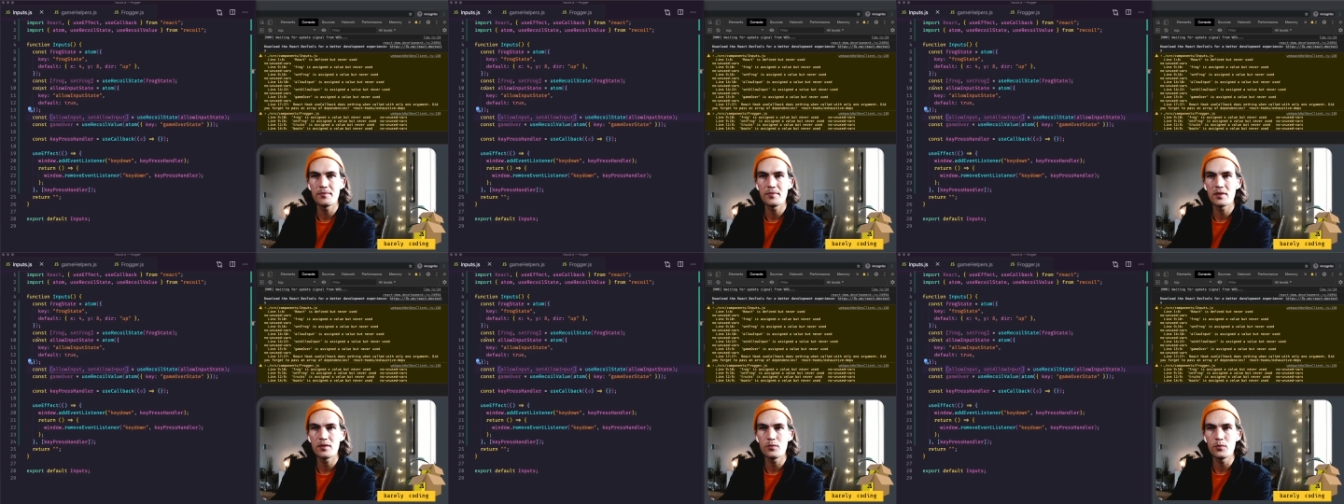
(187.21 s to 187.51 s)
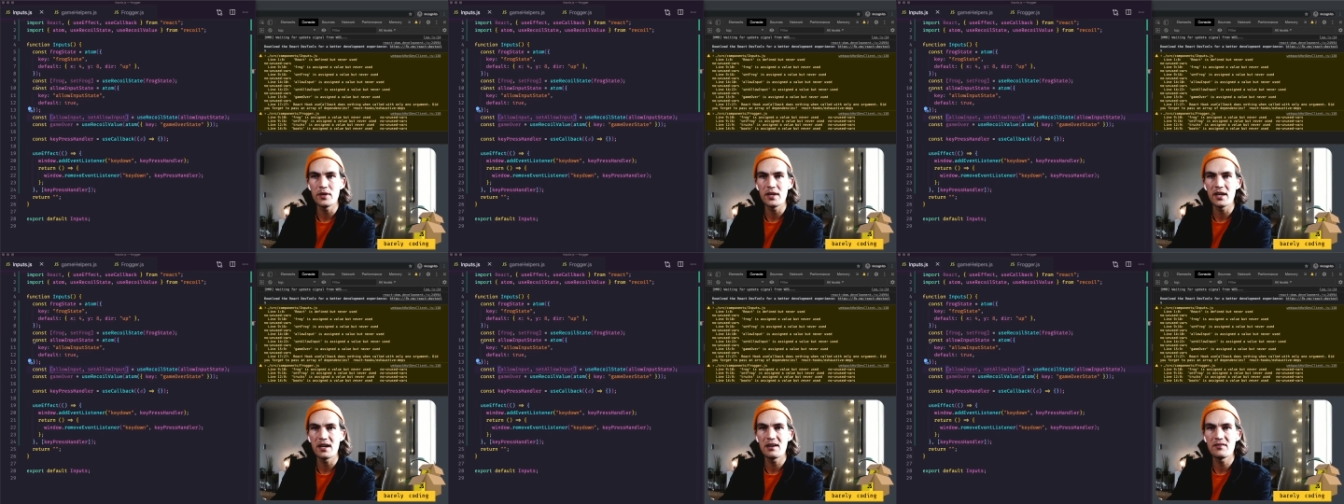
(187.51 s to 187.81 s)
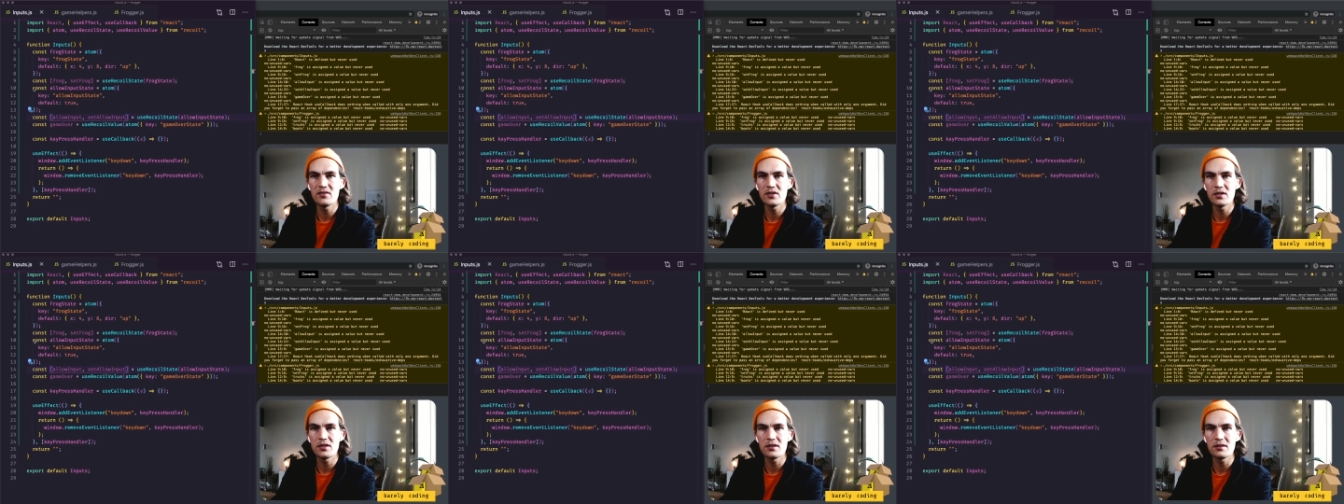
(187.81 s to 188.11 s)
We have
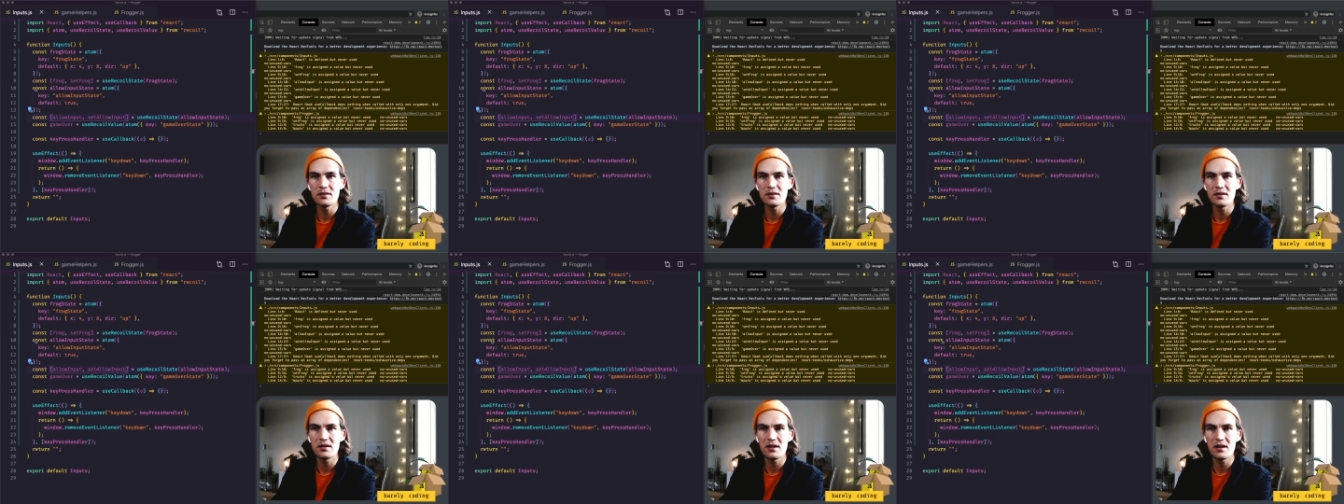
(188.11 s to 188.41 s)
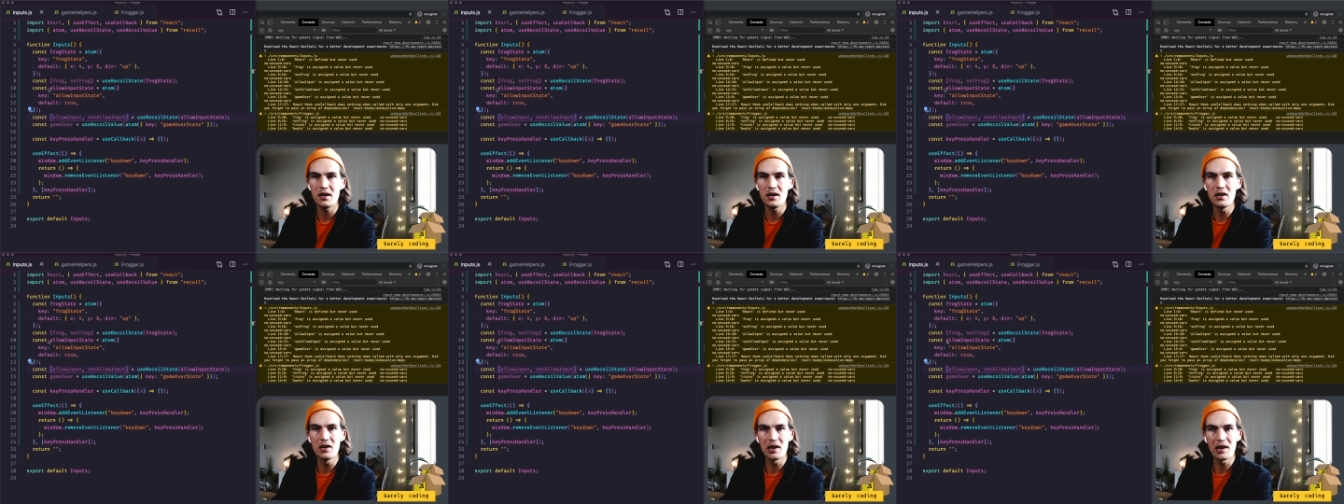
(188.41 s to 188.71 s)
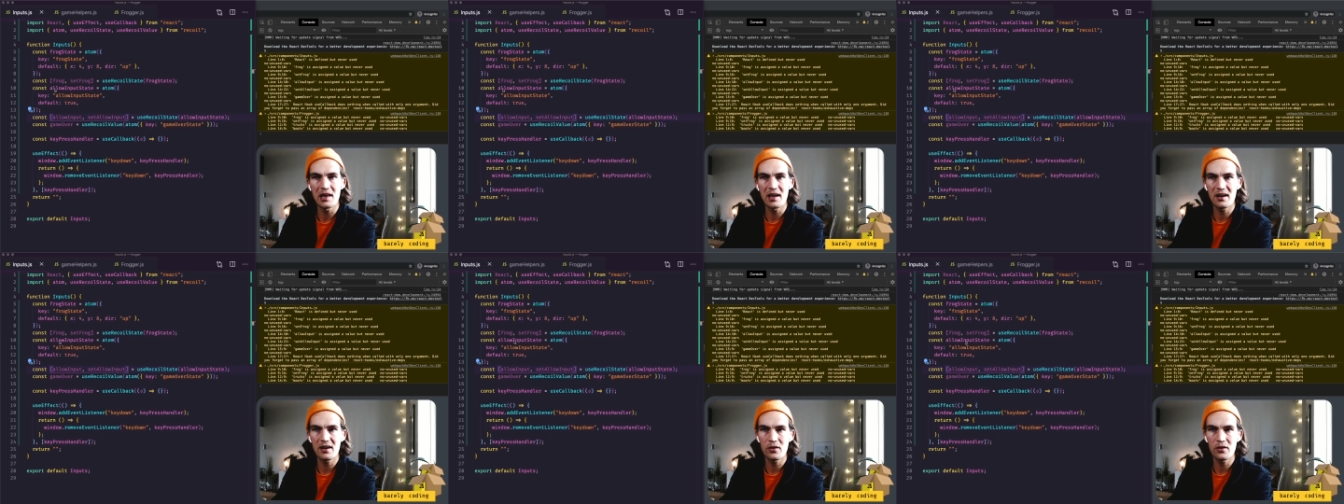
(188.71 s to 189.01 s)
a
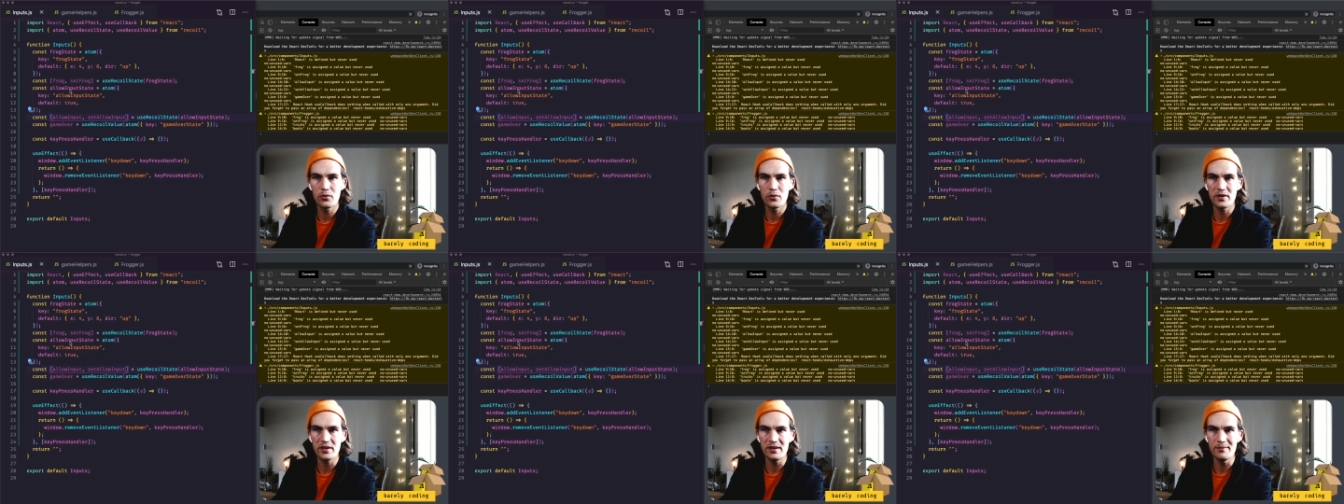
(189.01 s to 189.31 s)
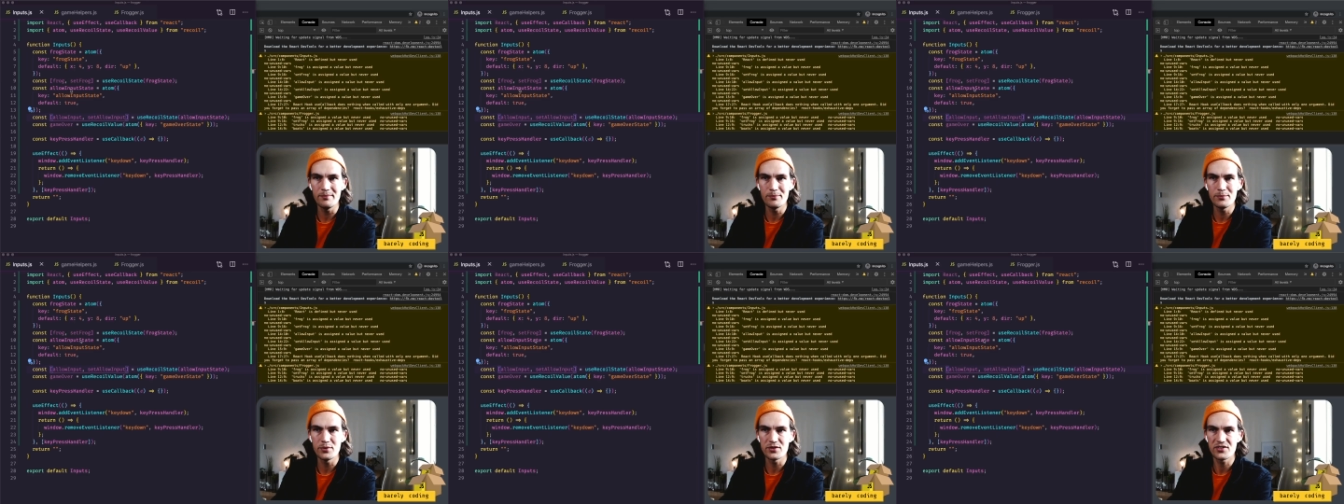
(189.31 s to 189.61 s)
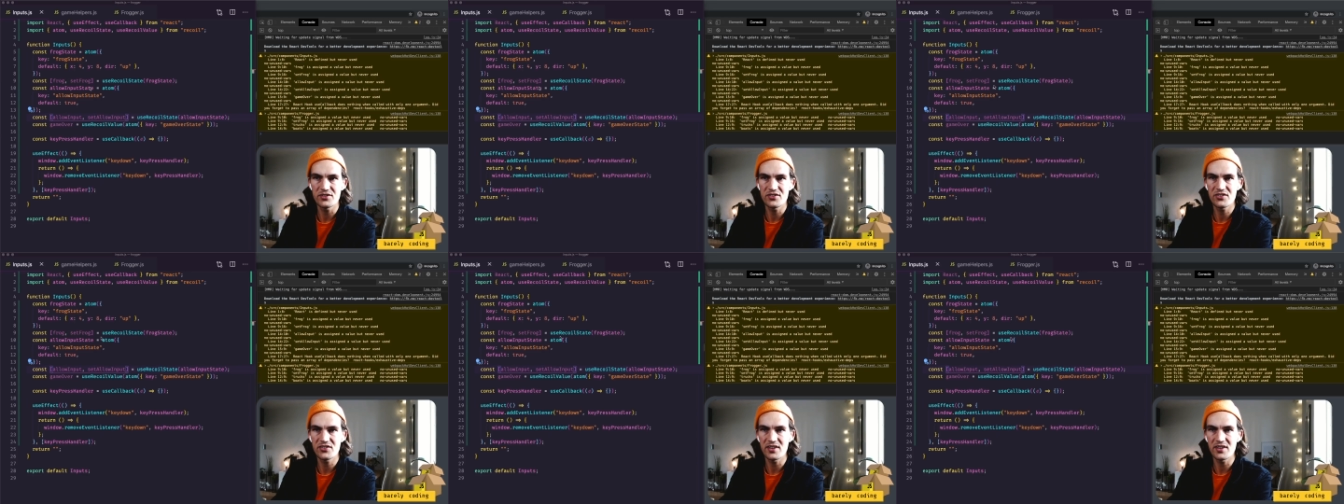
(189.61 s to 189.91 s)
allow input
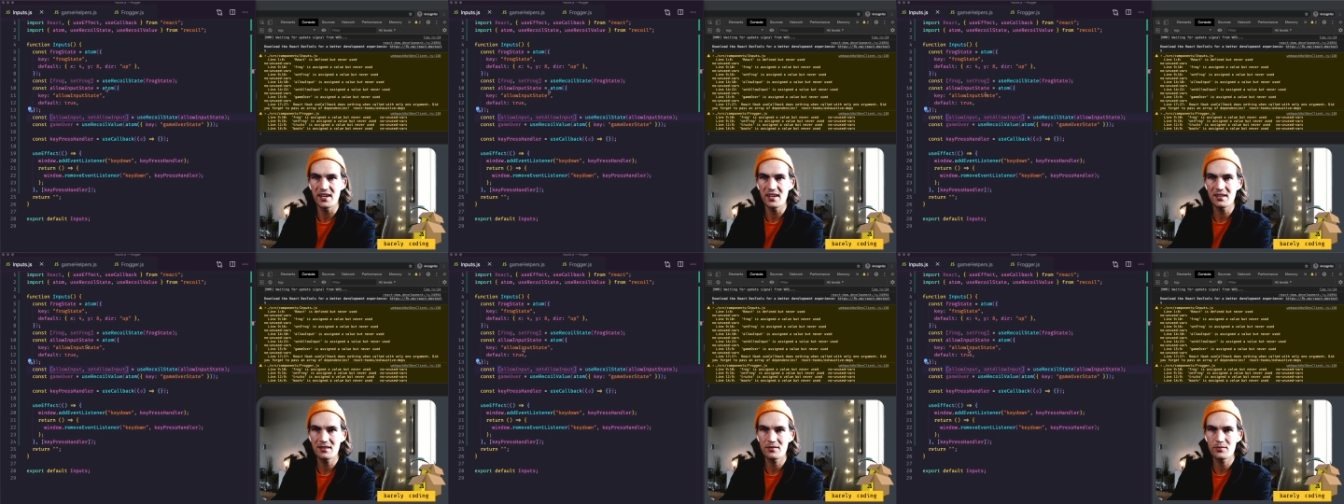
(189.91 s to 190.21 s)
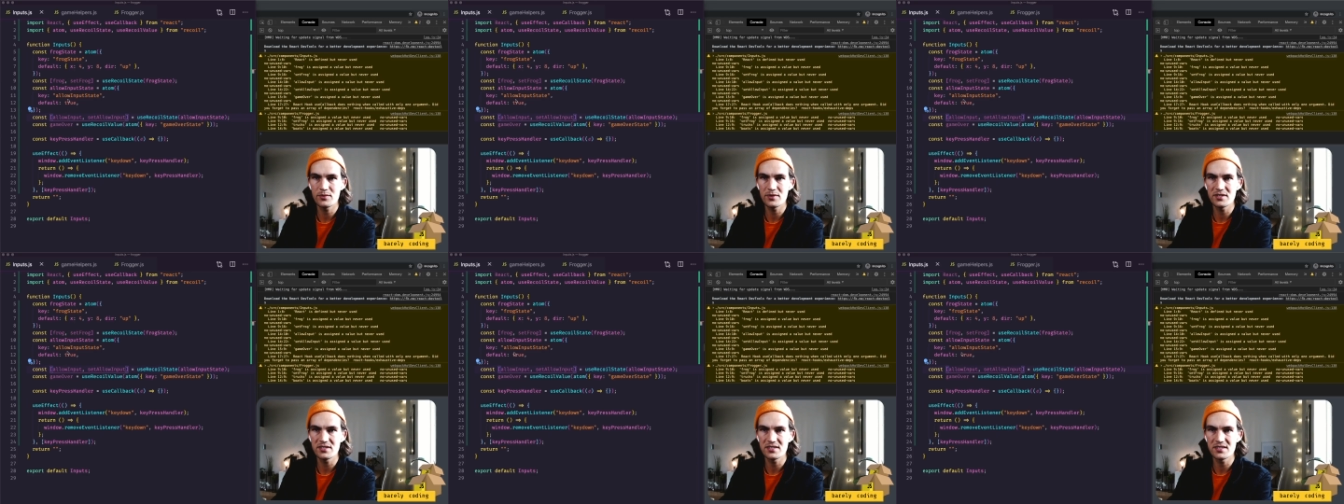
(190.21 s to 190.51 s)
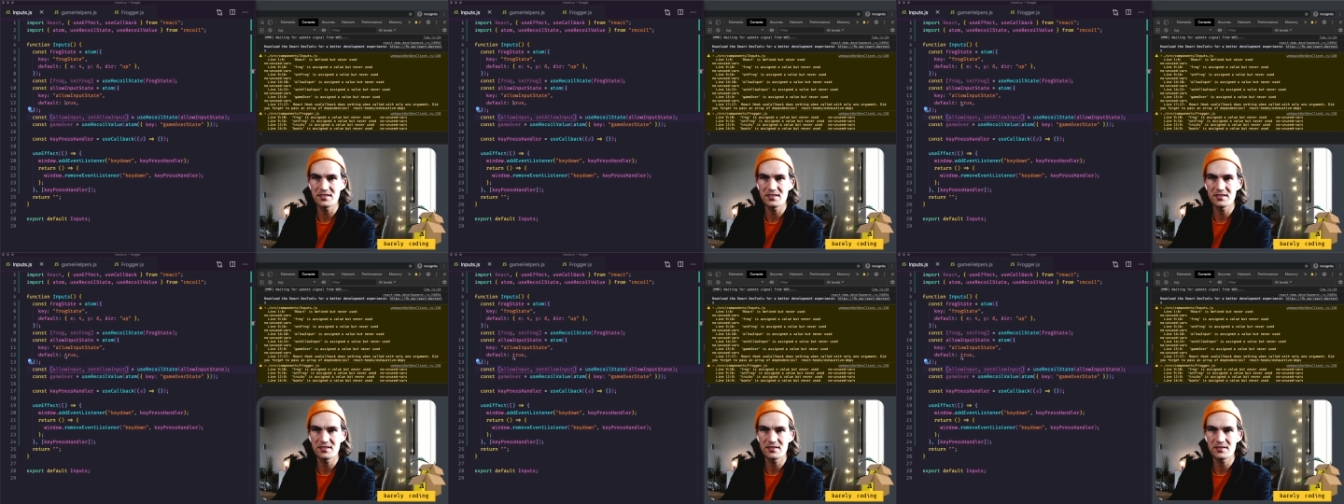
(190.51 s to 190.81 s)
state, which
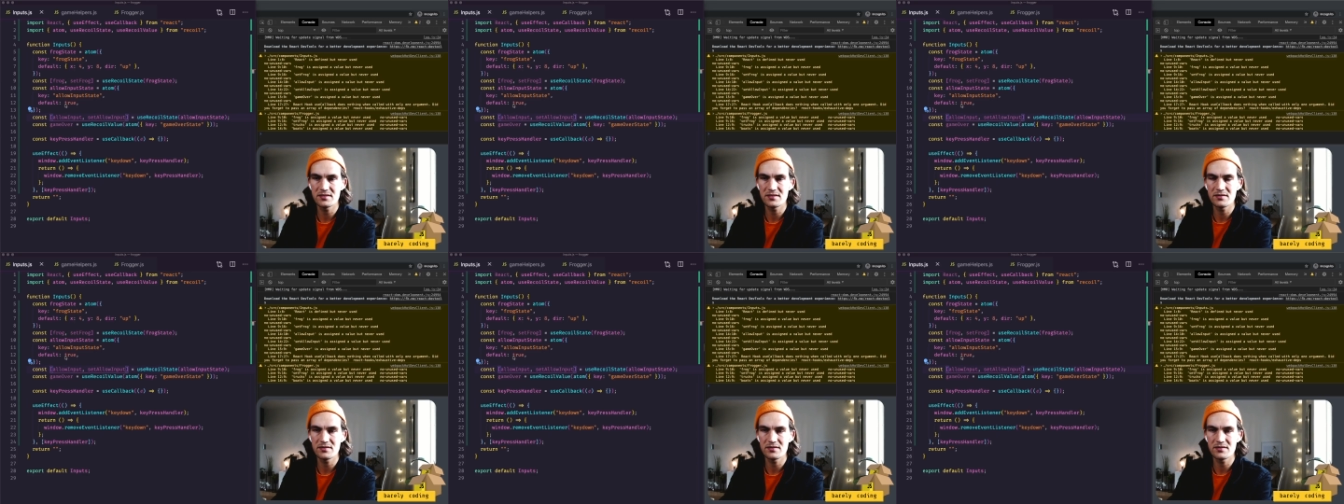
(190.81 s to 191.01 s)
is